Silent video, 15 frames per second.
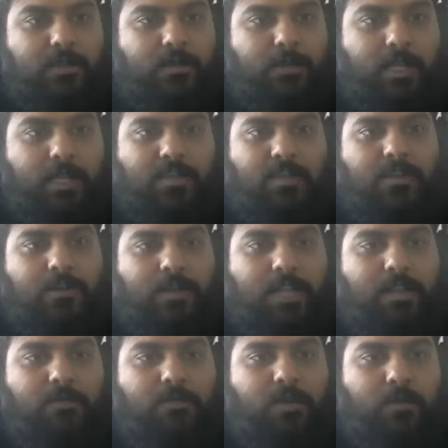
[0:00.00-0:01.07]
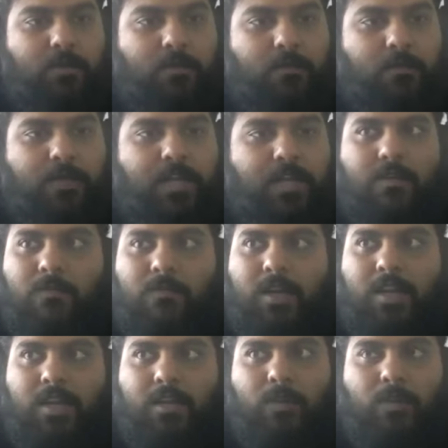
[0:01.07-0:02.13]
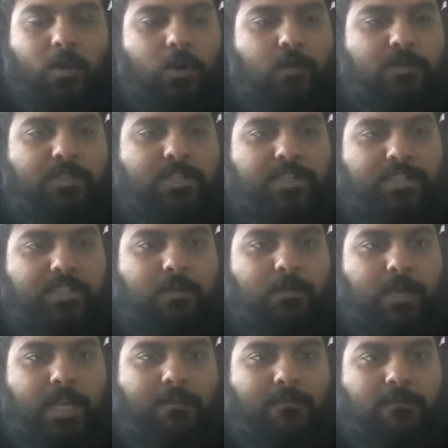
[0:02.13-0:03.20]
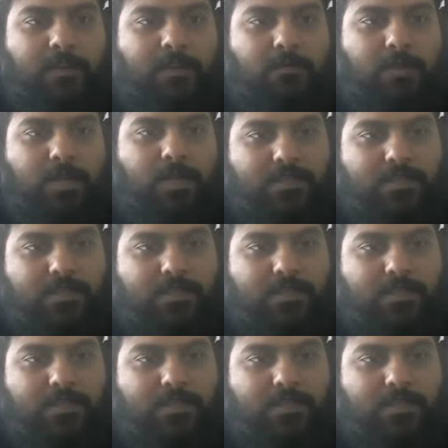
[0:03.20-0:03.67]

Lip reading: We are here to help you. There are multiple options that we have available.